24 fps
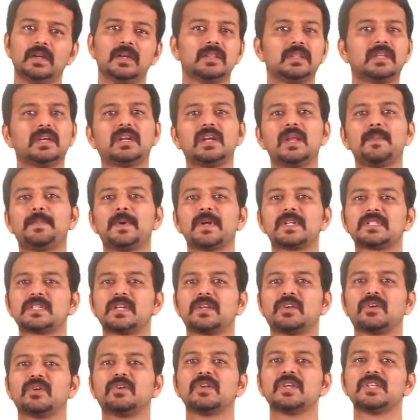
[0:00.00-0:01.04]
The clipper
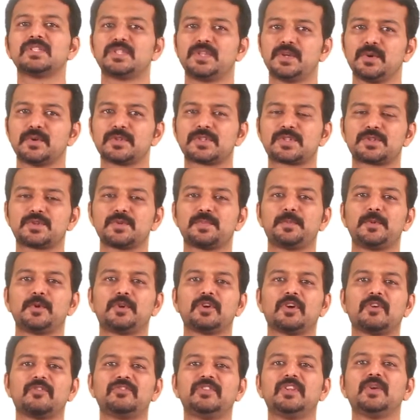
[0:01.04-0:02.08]
circuit is used to put
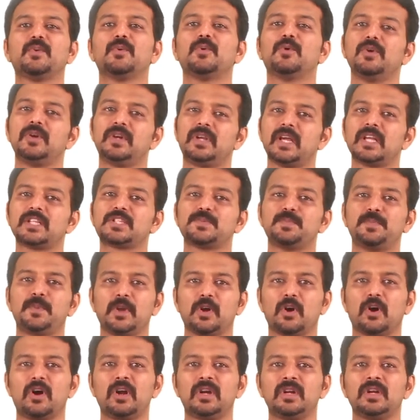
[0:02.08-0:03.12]
off the voltage
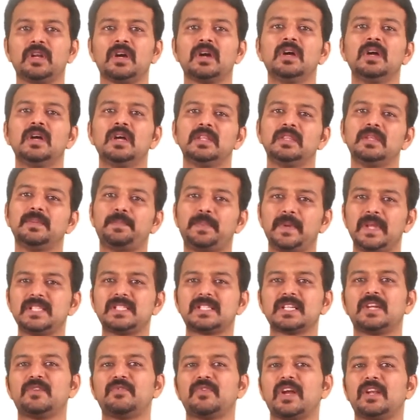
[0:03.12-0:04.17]
beyond the
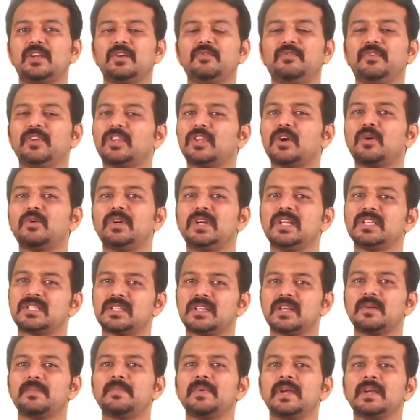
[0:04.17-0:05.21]
preset value without
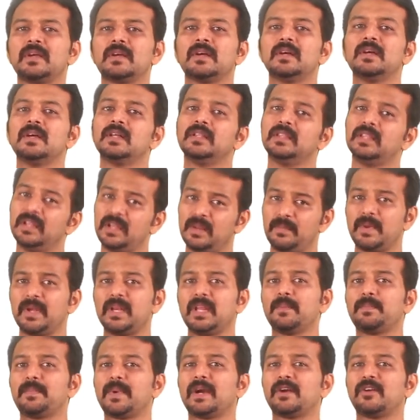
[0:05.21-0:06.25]
disturbing the
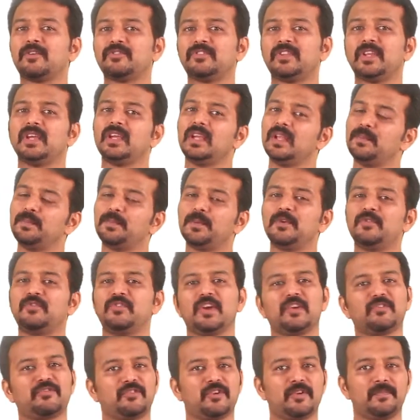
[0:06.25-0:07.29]
remaining part of the input
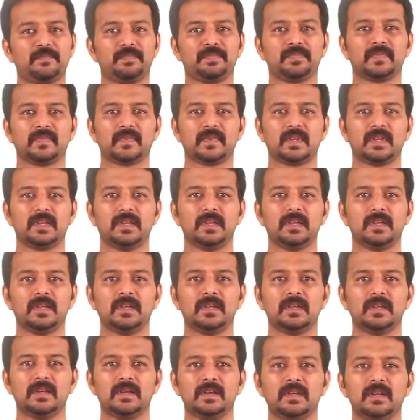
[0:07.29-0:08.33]
waveform.
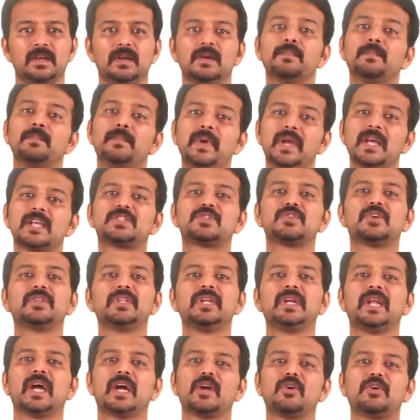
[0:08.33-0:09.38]
Based on the
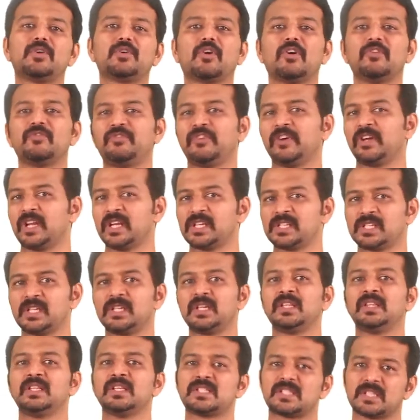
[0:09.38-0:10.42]
diode configuration
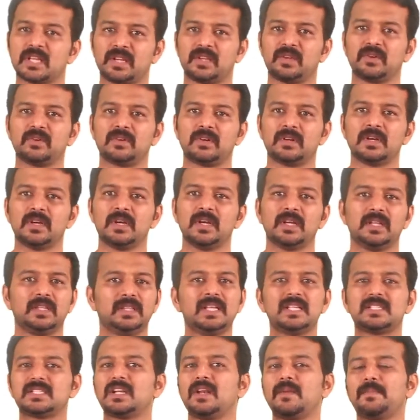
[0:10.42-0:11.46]
in the circuit,
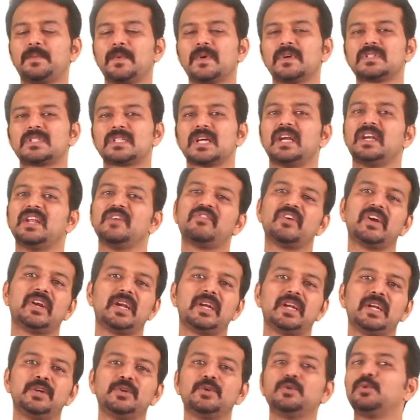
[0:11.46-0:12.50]
these clippers are
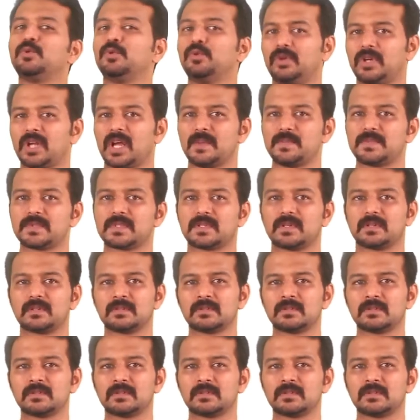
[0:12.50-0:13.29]
divided into 2 types,